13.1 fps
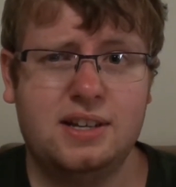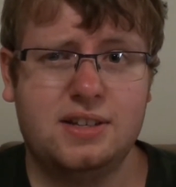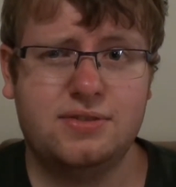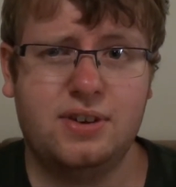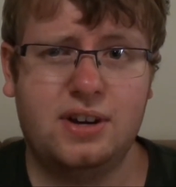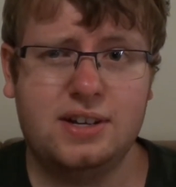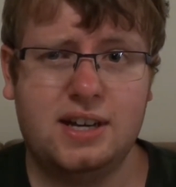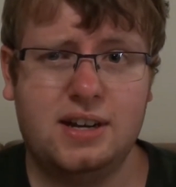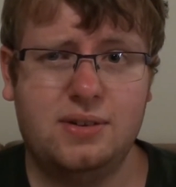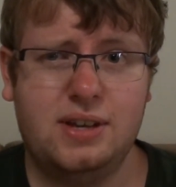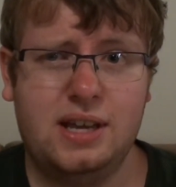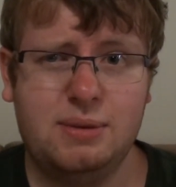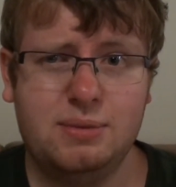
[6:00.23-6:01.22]
to find
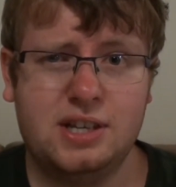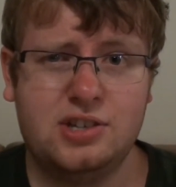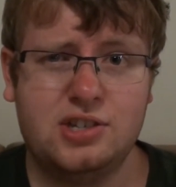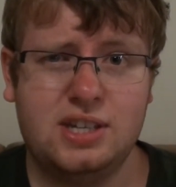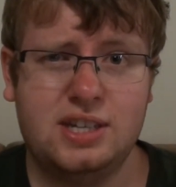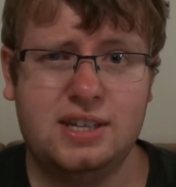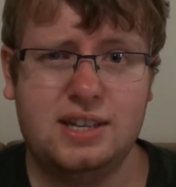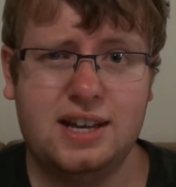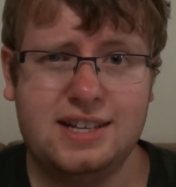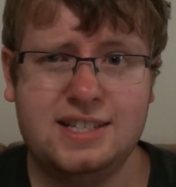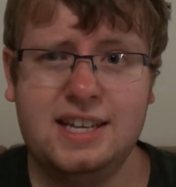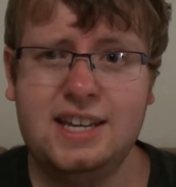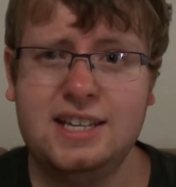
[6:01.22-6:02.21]
out it was actually a
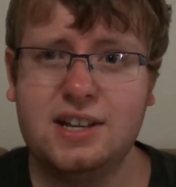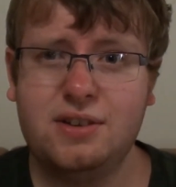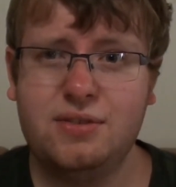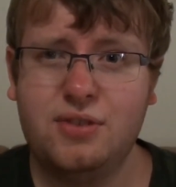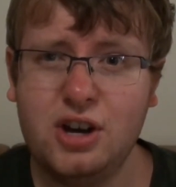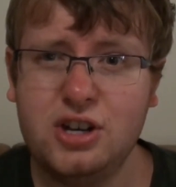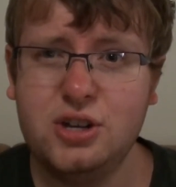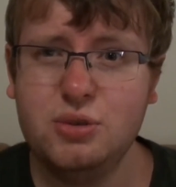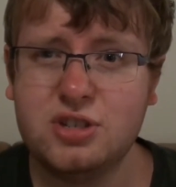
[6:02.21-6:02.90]
teaser for a new